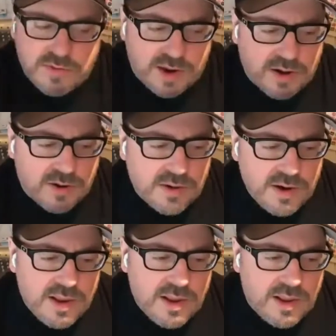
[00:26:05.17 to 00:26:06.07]
there,
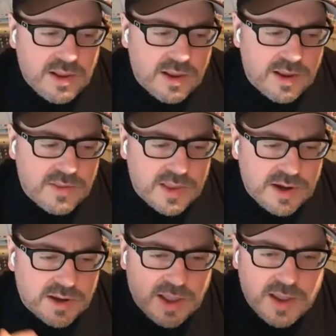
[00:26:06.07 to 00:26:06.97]
and then
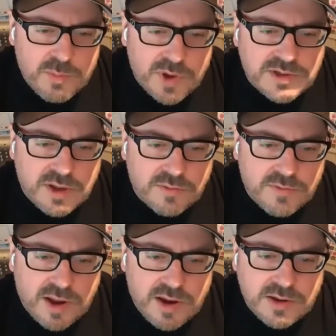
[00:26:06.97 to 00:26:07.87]
I caught
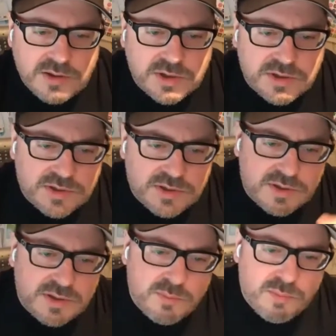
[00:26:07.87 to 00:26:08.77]
myself kind of
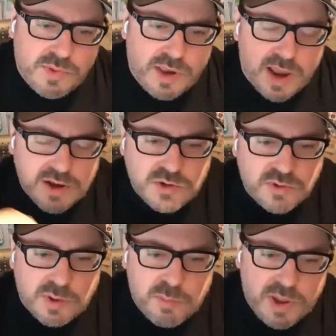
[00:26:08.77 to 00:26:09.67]
just
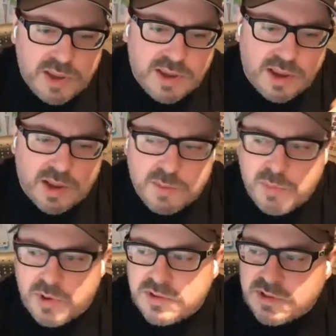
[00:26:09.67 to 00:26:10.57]
naturally picking
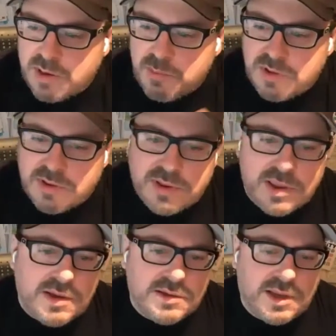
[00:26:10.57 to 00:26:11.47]
up on some of the
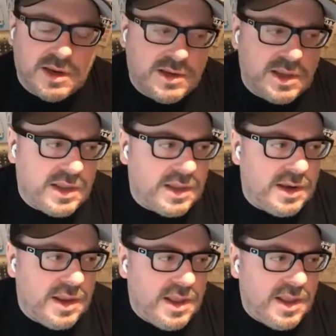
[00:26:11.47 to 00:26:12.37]
things they
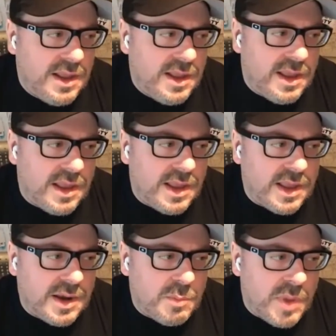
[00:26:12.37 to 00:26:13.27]
did,
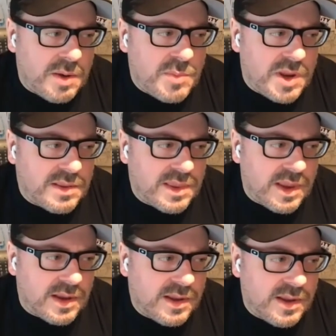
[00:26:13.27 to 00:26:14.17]
and it made me
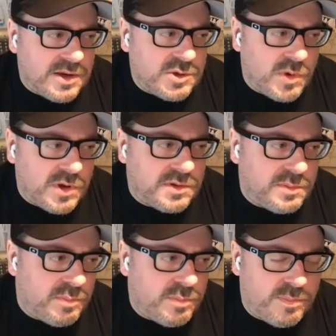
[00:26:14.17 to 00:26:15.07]
think each
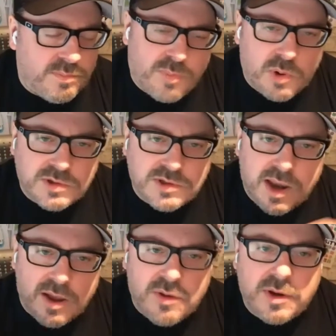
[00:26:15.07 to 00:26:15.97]
one's
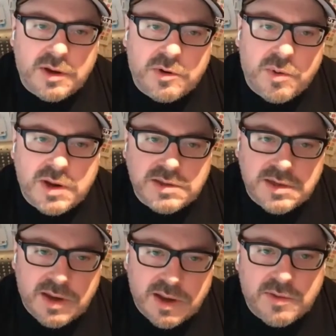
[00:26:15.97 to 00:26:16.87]
personality
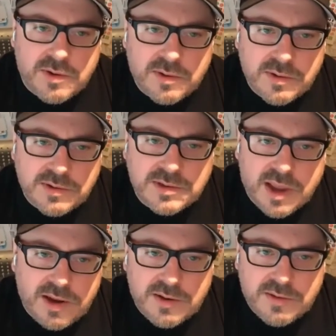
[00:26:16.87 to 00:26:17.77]
creates another is
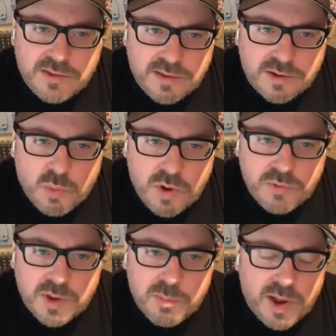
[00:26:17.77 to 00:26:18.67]
kind of the
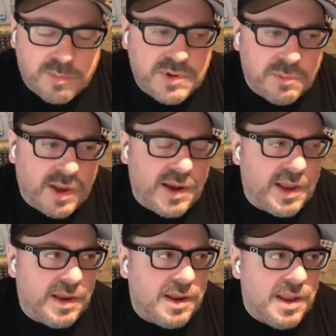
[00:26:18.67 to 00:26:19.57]
quote that popped in my
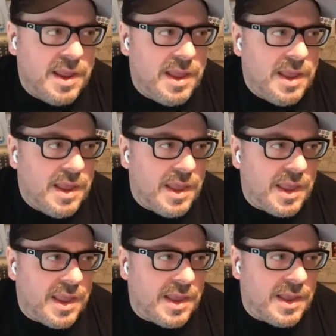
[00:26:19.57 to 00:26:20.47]
head.
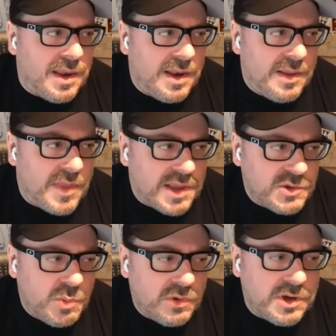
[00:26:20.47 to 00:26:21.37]
And
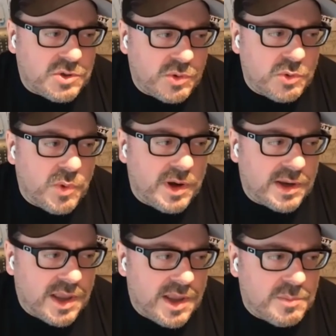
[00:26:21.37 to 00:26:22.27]
that's really true when
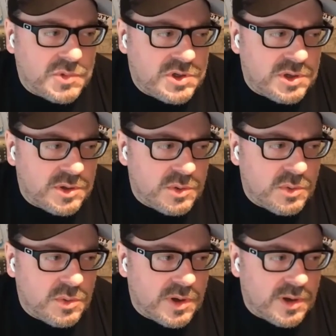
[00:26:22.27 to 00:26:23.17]
it comes
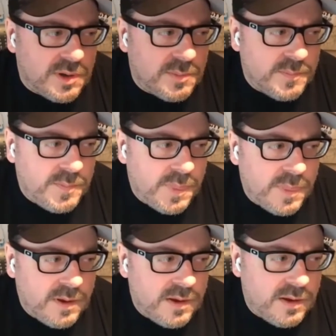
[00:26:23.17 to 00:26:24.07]
to
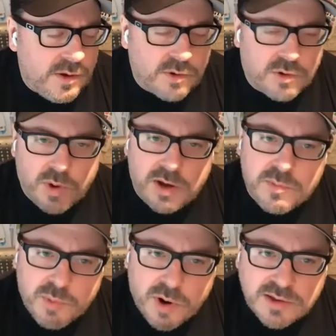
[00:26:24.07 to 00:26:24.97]
your
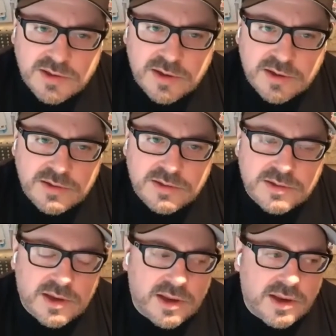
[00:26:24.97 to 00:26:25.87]
creative
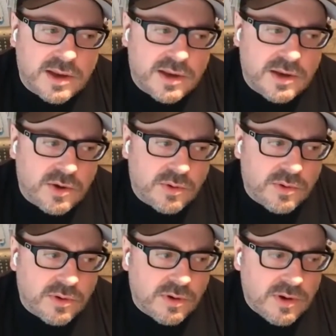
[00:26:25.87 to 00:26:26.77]
process and
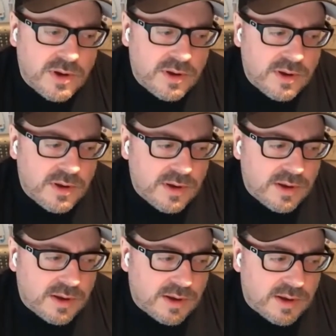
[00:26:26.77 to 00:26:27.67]
your
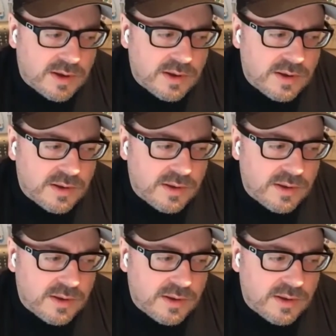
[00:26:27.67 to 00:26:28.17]
uh,